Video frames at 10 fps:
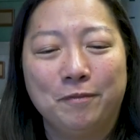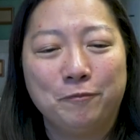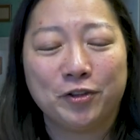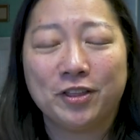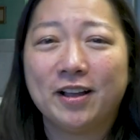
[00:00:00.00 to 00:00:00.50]

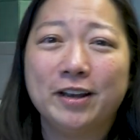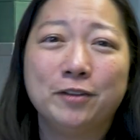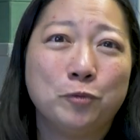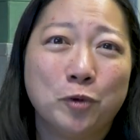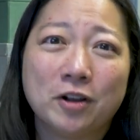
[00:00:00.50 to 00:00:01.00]
for the kind
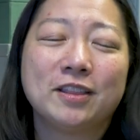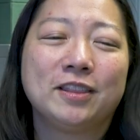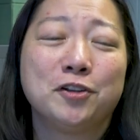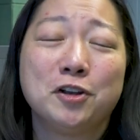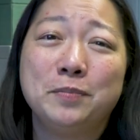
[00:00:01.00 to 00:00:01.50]
of work
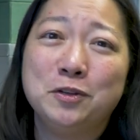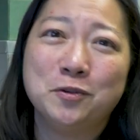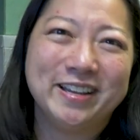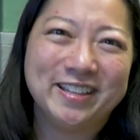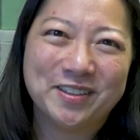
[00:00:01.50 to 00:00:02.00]
that they're going to be
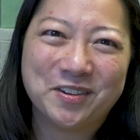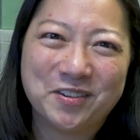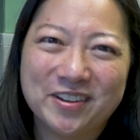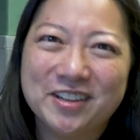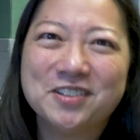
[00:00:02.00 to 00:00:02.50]
doing in their
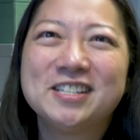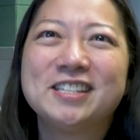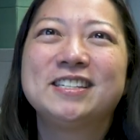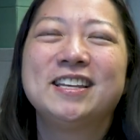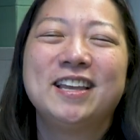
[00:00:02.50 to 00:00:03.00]

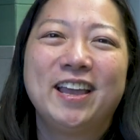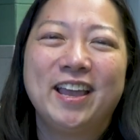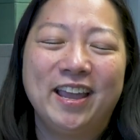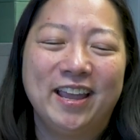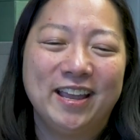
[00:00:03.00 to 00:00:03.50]
careers,
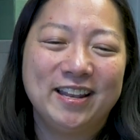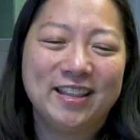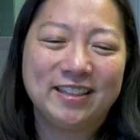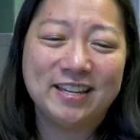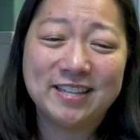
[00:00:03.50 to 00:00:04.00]
and
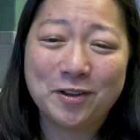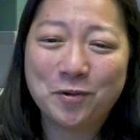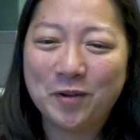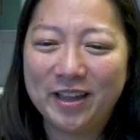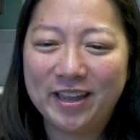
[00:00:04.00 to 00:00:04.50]
that they take
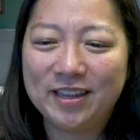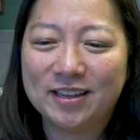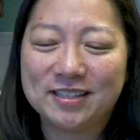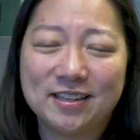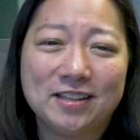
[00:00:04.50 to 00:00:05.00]
away
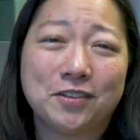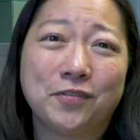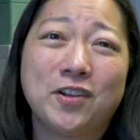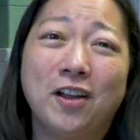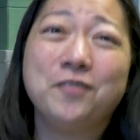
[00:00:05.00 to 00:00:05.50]
a sense
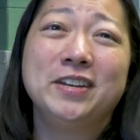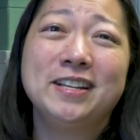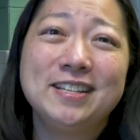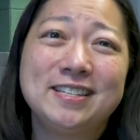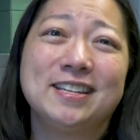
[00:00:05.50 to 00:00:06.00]
of
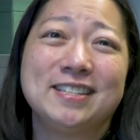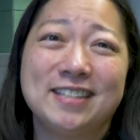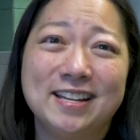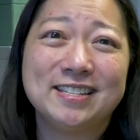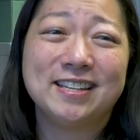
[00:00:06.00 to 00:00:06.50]
confidence and a
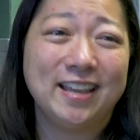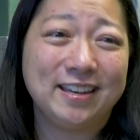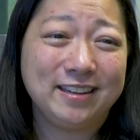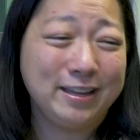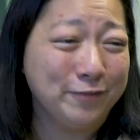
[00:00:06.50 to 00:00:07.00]
sense
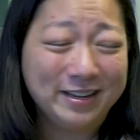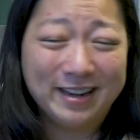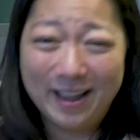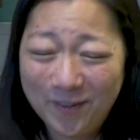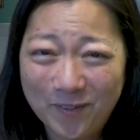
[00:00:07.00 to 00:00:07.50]
that even
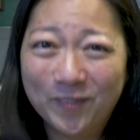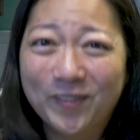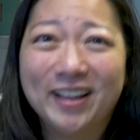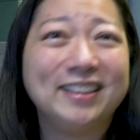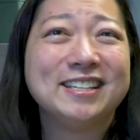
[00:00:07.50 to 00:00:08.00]

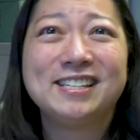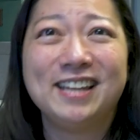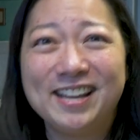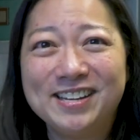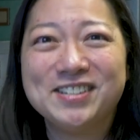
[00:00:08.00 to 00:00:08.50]
now at this
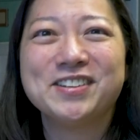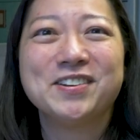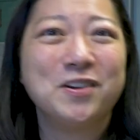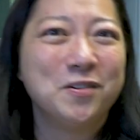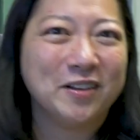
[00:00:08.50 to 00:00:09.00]
stage,
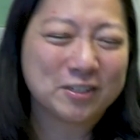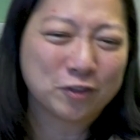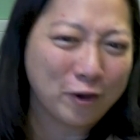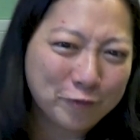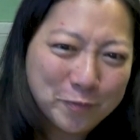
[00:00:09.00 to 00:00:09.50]
as
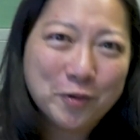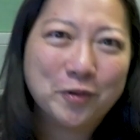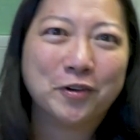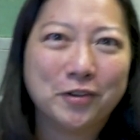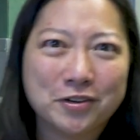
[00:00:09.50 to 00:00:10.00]

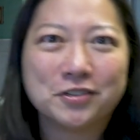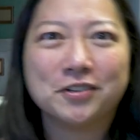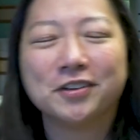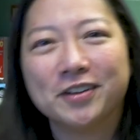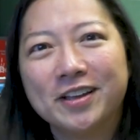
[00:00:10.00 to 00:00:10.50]
sophomores
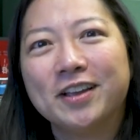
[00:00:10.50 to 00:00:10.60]
or